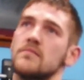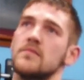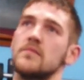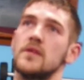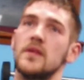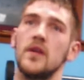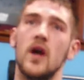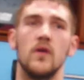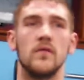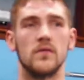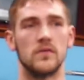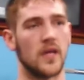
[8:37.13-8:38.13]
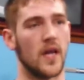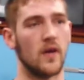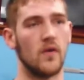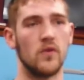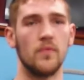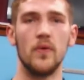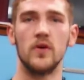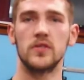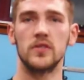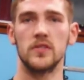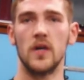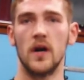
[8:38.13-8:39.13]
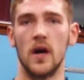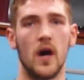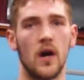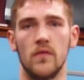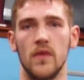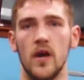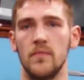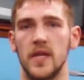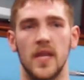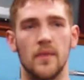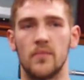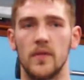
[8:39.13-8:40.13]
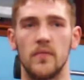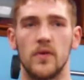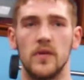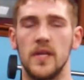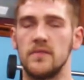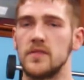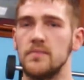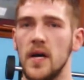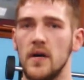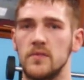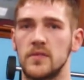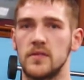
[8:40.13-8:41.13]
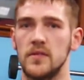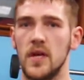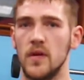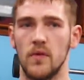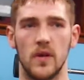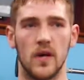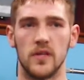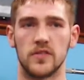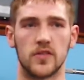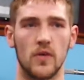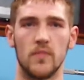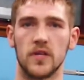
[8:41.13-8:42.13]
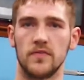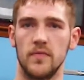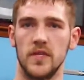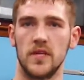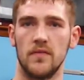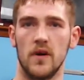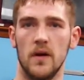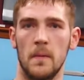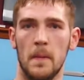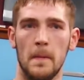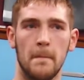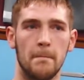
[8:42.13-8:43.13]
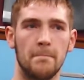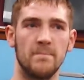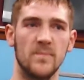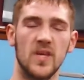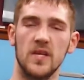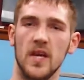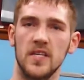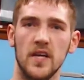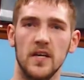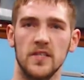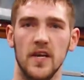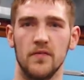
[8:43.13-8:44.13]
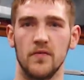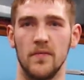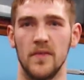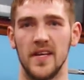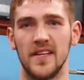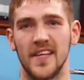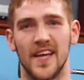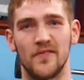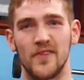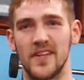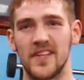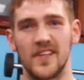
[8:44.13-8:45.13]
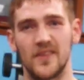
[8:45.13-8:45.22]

You know, all the boxers are around me. They bring me on leaps and bounds. We learn so much from each other. Yeah, shout out to everyone, man. Everyone